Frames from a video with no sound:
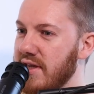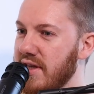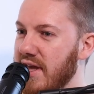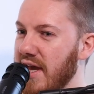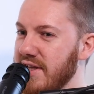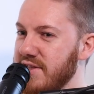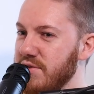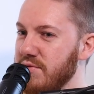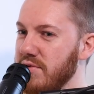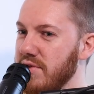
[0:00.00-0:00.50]

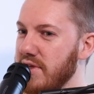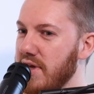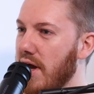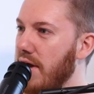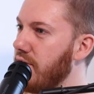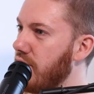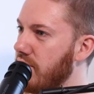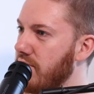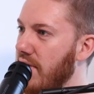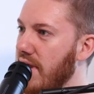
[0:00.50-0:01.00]
gets really
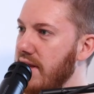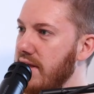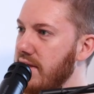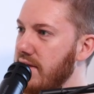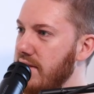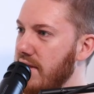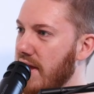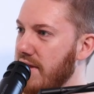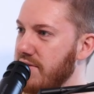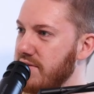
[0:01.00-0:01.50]

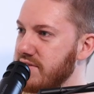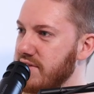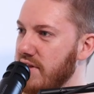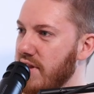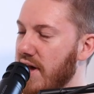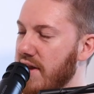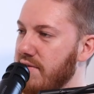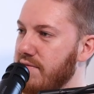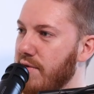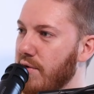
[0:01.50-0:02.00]
underrated, and there's a
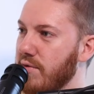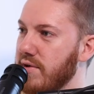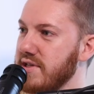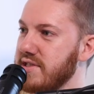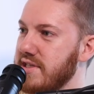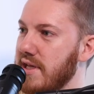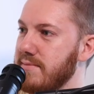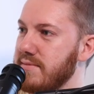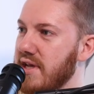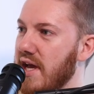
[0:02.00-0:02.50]
lot of focus
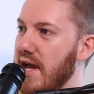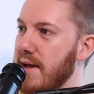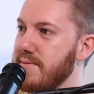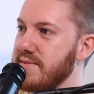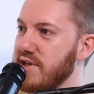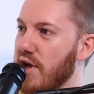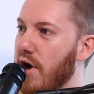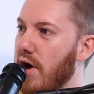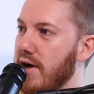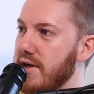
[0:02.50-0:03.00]

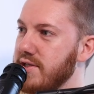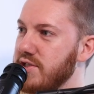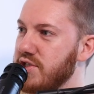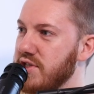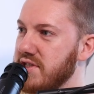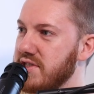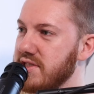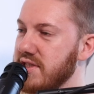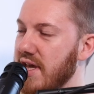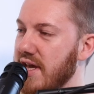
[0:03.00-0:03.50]
sometimes on
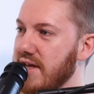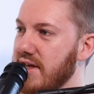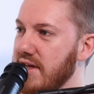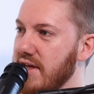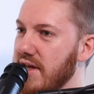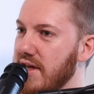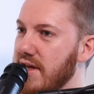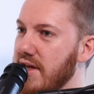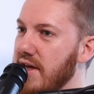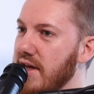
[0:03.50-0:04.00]
just like
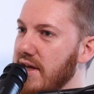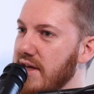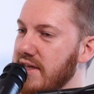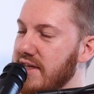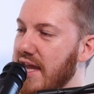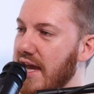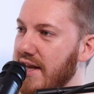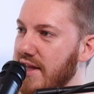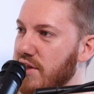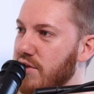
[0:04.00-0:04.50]

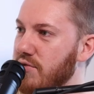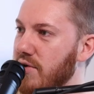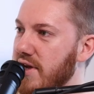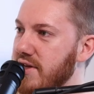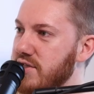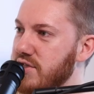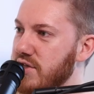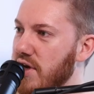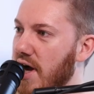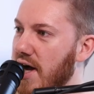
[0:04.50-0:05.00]
getting the
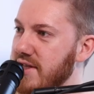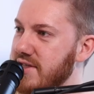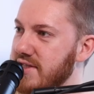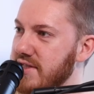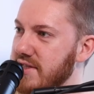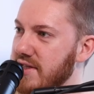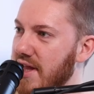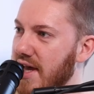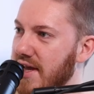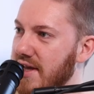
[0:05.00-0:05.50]
right shots
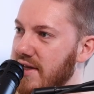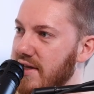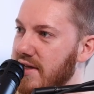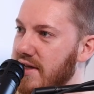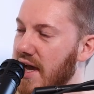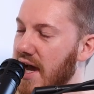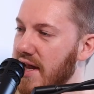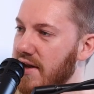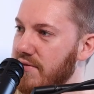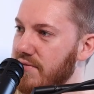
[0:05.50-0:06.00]
and like
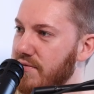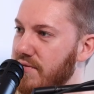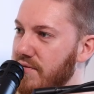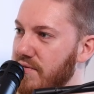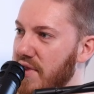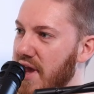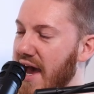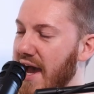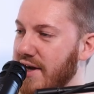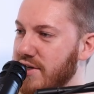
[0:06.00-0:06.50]
kind of
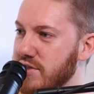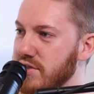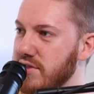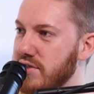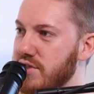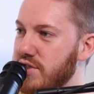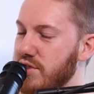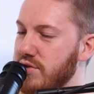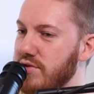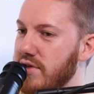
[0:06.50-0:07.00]
actually
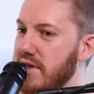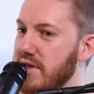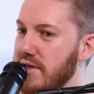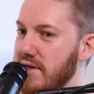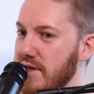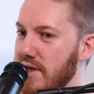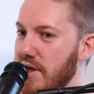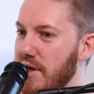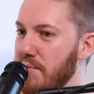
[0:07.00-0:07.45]
shooting.